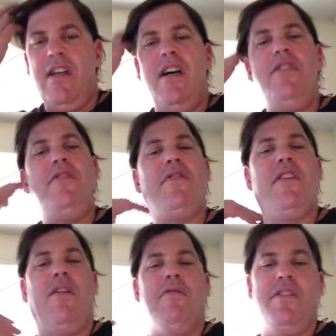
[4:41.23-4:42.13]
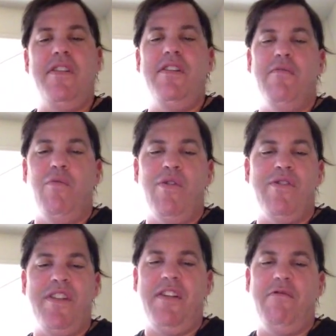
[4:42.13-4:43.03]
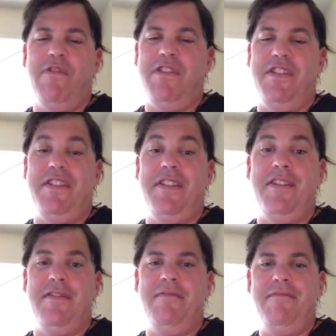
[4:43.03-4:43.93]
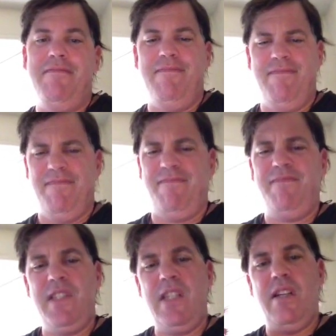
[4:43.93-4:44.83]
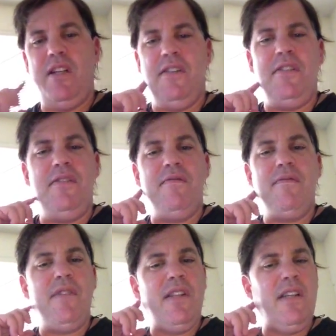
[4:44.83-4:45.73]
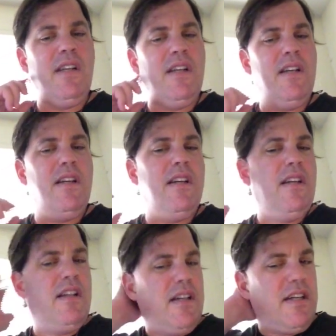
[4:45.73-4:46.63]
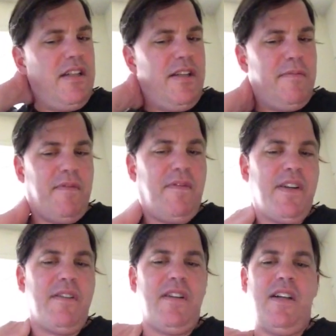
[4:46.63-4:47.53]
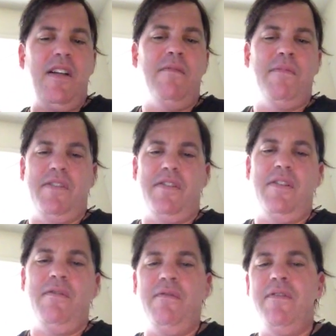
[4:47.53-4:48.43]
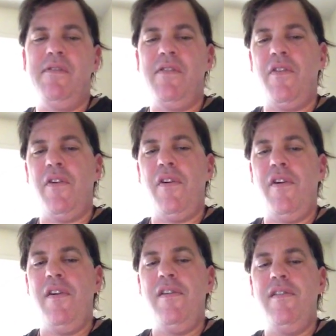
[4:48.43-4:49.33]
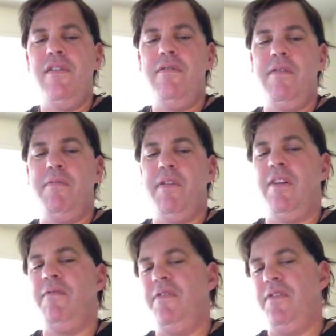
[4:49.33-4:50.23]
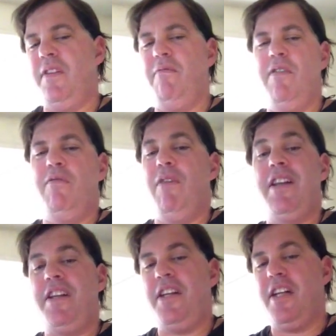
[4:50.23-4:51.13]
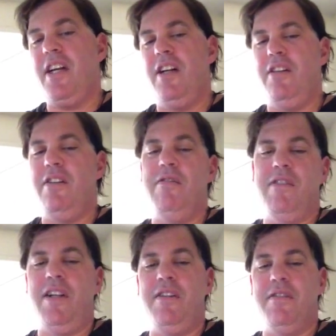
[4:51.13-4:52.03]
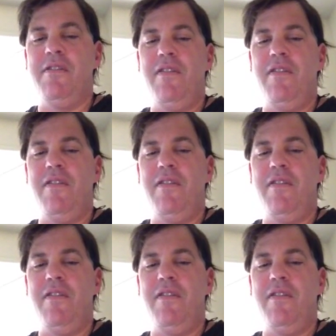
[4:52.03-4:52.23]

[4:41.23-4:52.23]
I used to always hear worrying was a sin. Is it? I could never figure that out myself. People often say, well, why do you got long hair?